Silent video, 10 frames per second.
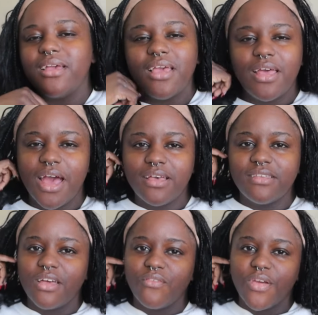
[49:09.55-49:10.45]
it has
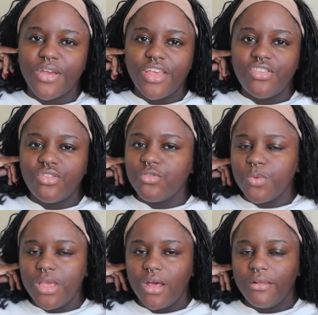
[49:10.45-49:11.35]
like a very
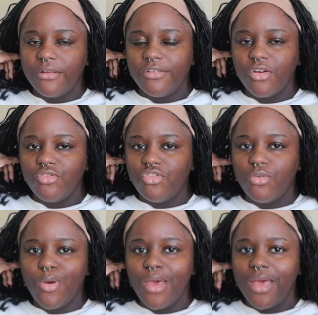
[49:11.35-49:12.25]
sweet undertone
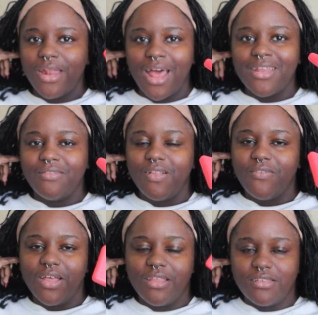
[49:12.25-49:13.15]
to it. And I definitely
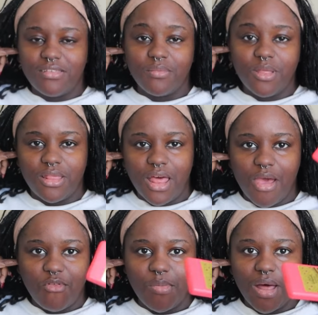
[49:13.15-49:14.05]
feel like this is something that
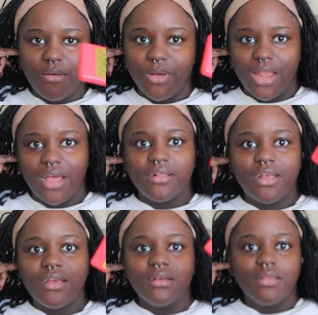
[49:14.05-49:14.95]
everybody would likely